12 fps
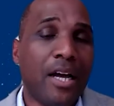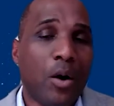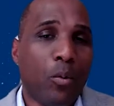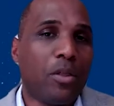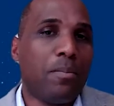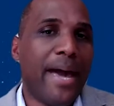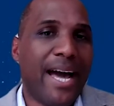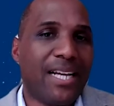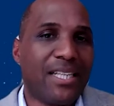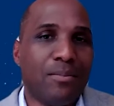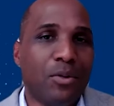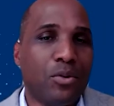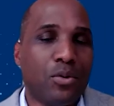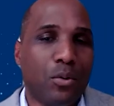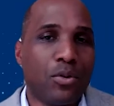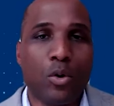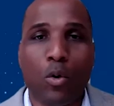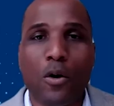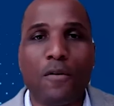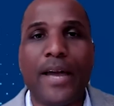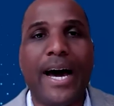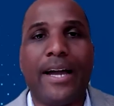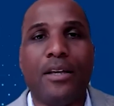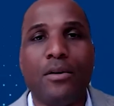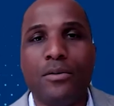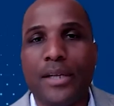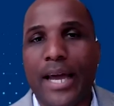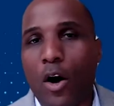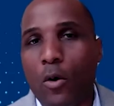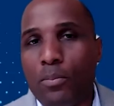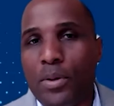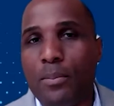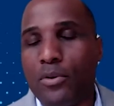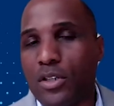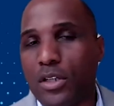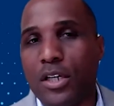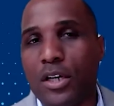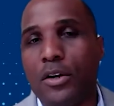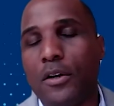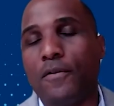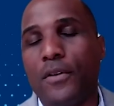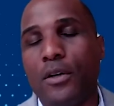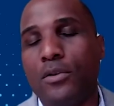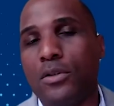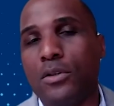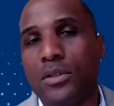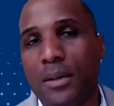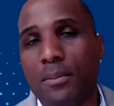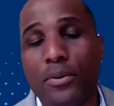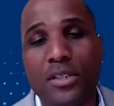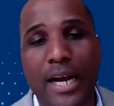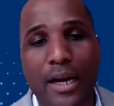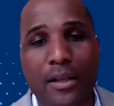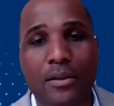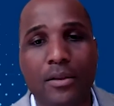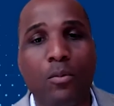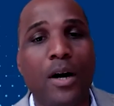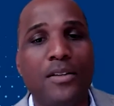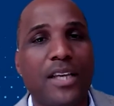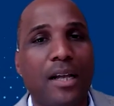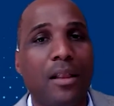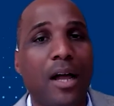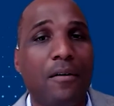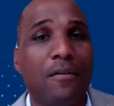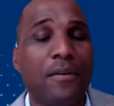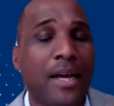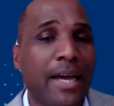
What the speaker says: with MassMutual's core value to help people secure their futures and protect the ones they love.